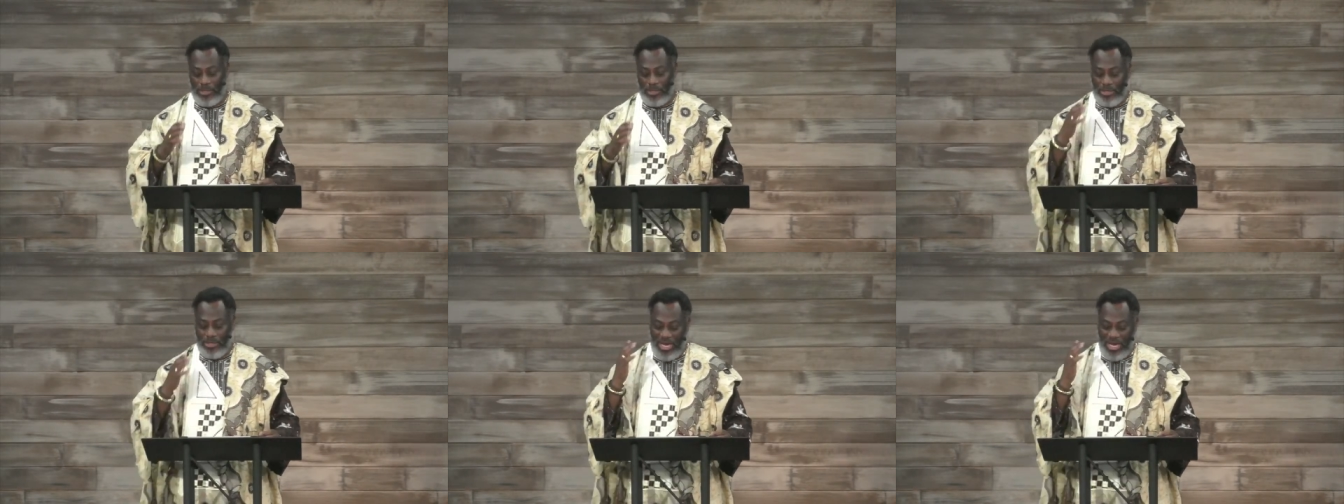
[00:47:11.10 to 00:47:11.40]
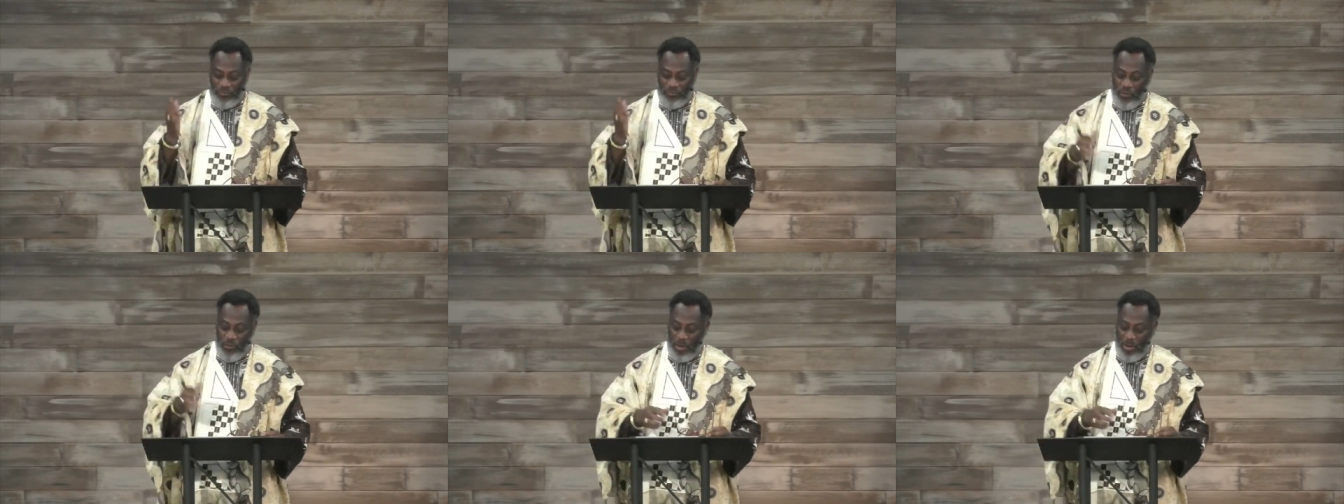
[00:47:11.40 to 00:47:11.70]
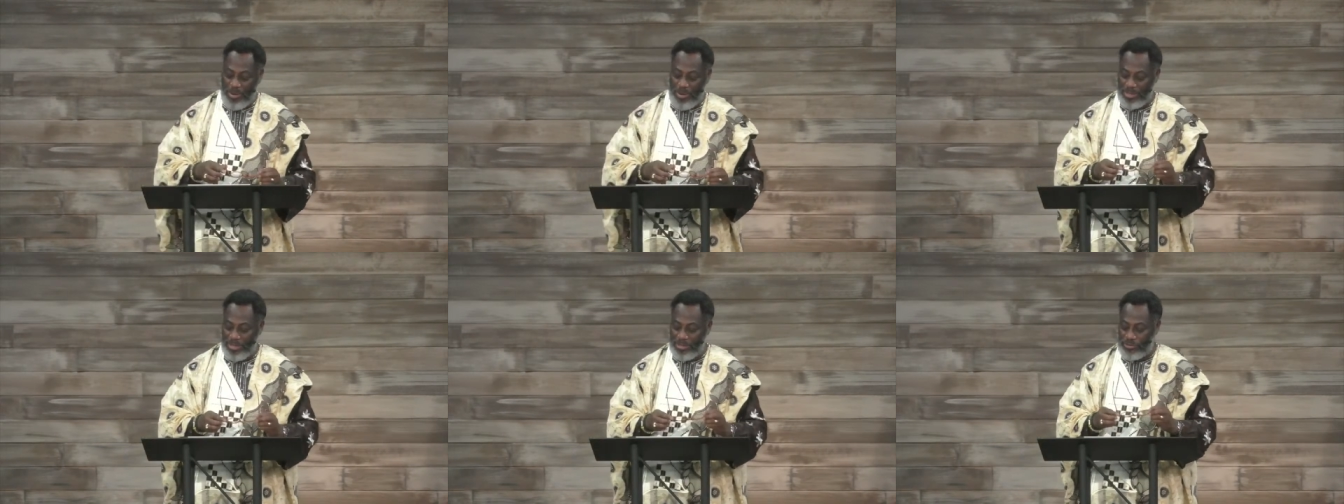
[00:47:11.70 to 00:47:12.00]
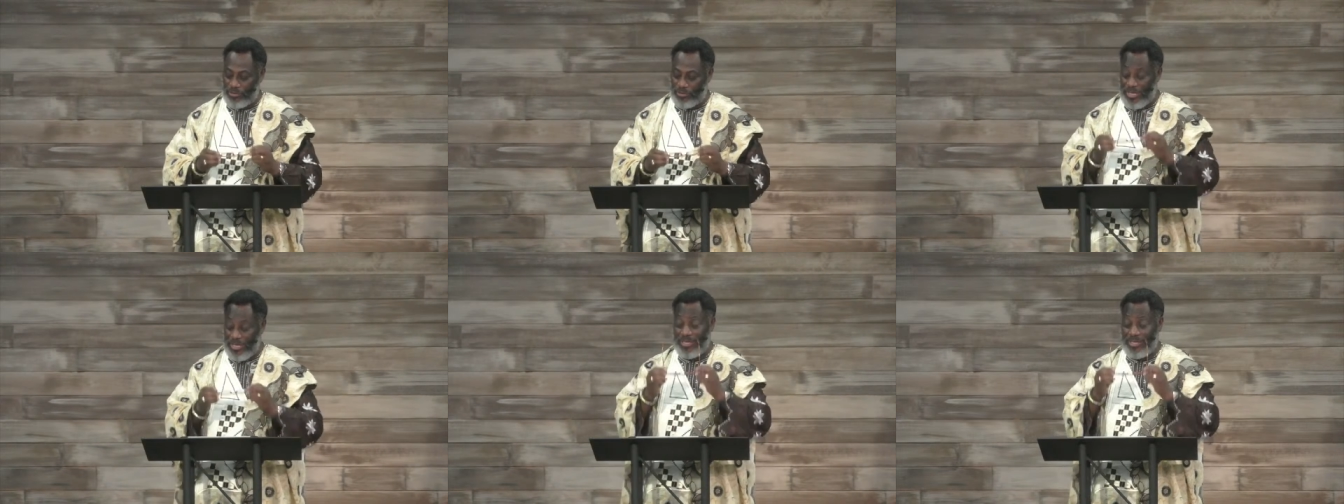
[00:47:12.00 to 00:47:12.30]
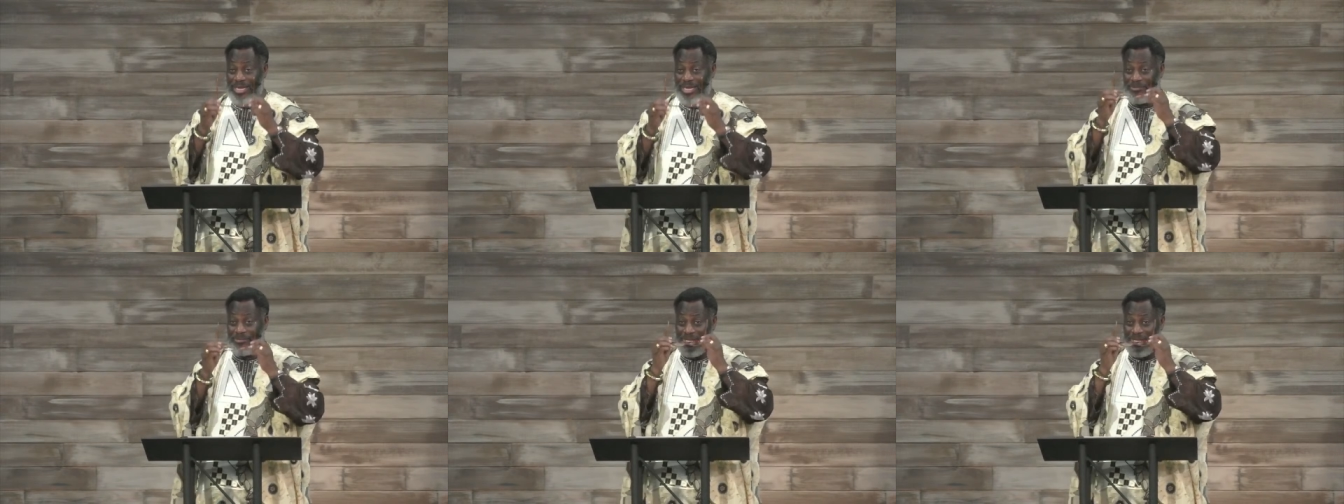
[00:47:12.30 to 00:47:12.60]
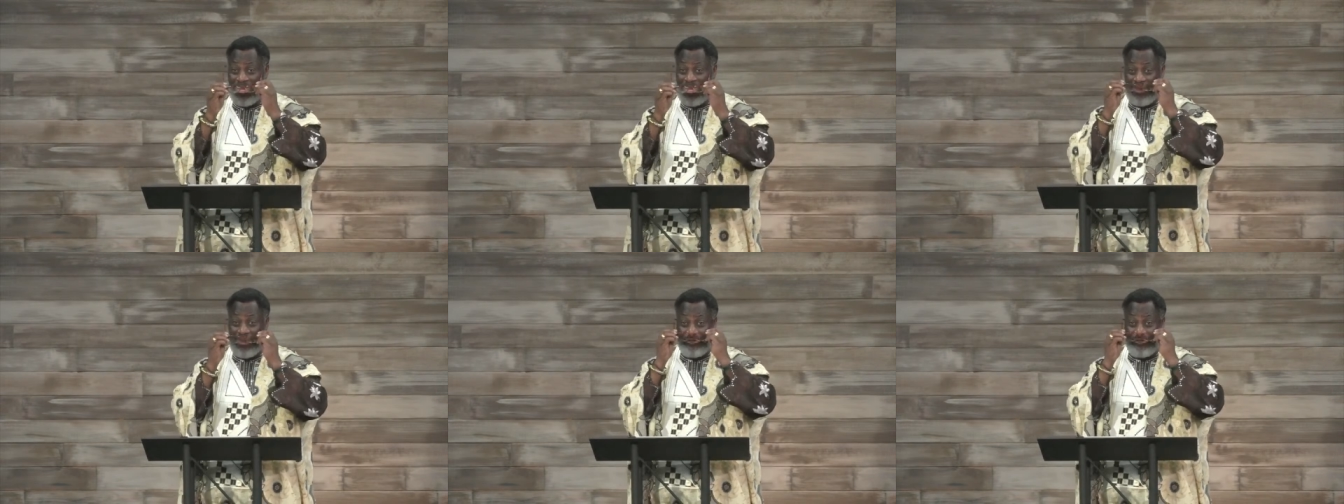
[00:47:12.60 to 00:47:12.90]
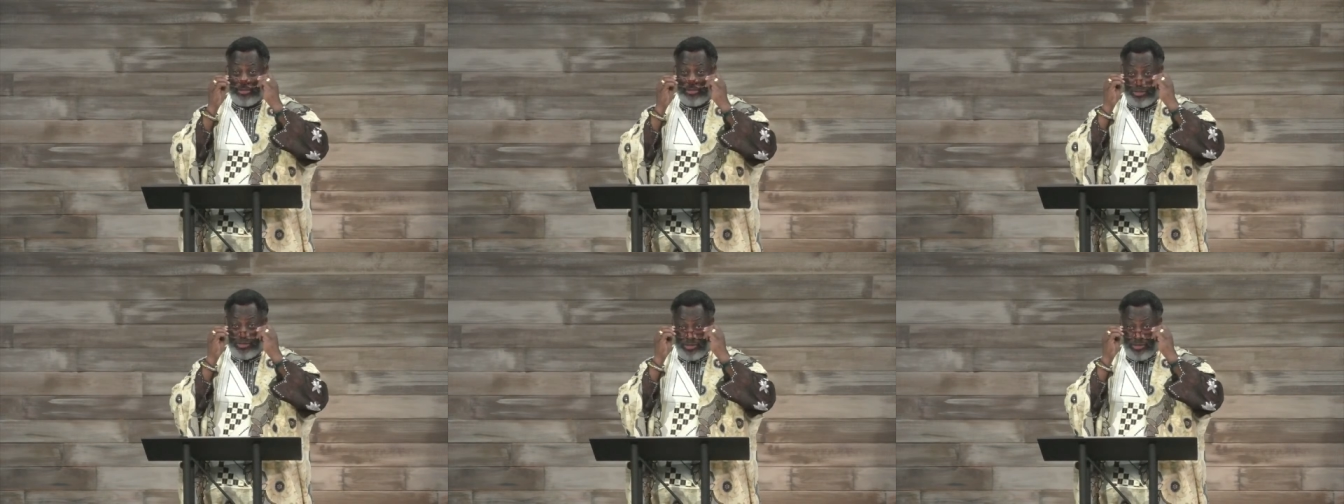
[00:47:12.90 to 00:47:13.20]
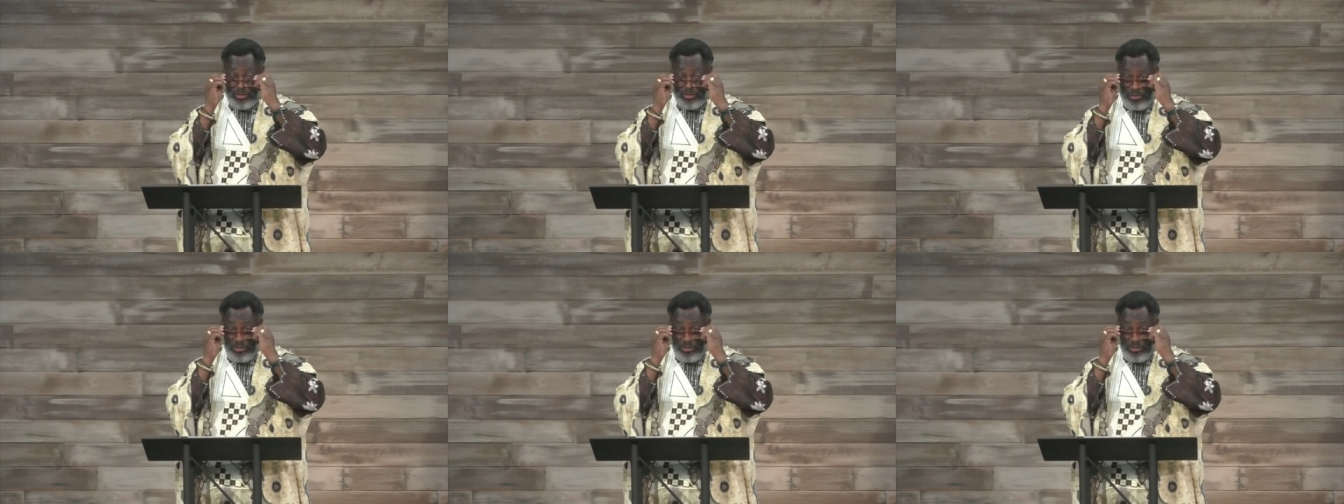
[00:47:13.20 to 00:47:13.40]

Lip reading: There are 4 months, then comes the harvest.